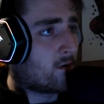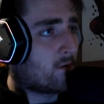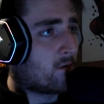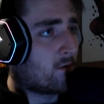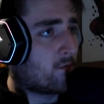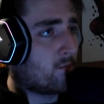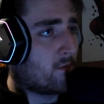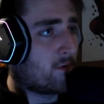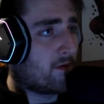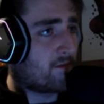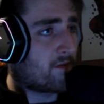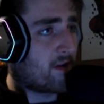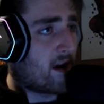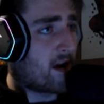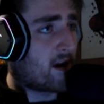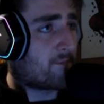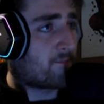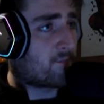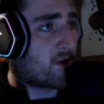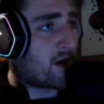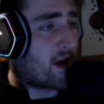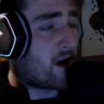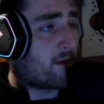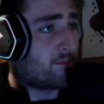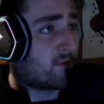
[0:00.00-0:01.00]
We've got a
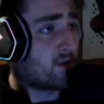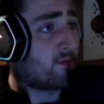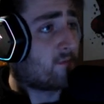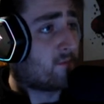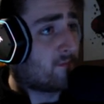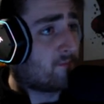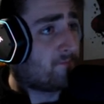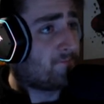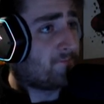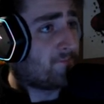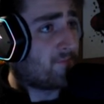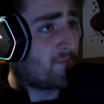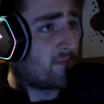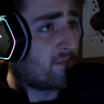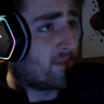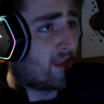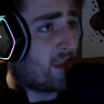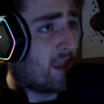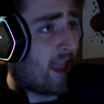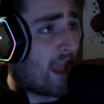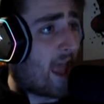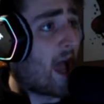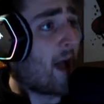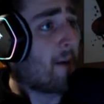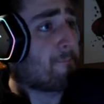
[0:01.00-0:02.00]
problem.
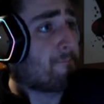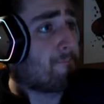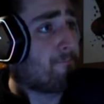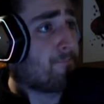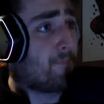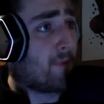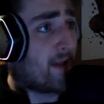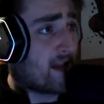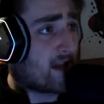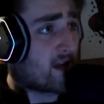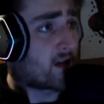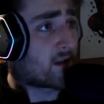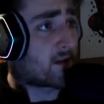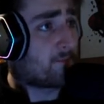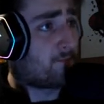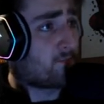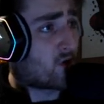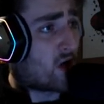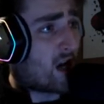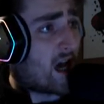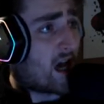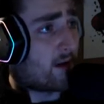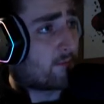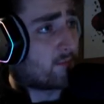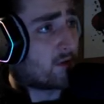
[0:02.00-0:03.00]
A big
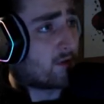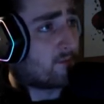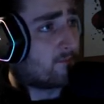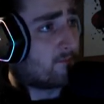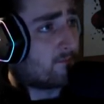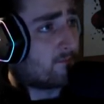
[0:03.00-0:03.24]
problem.